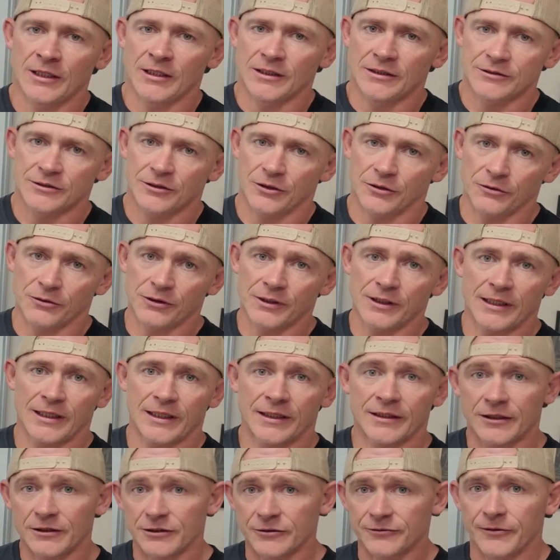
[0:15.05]
So
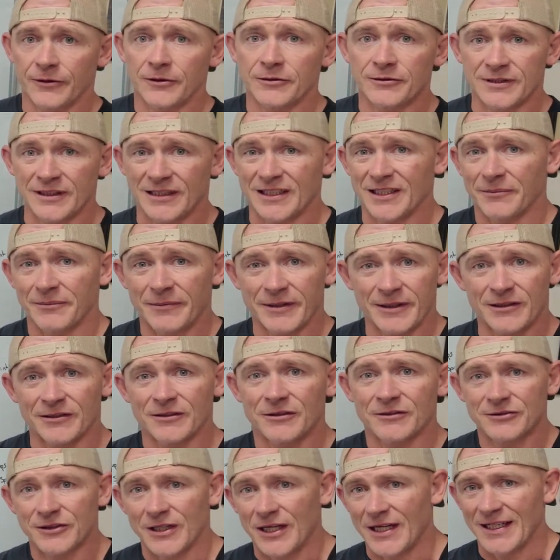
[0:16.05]
then those folks that come in on
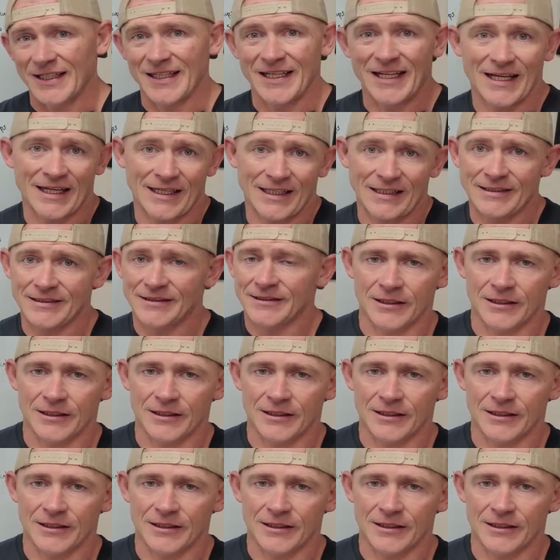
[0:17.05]
those odd days,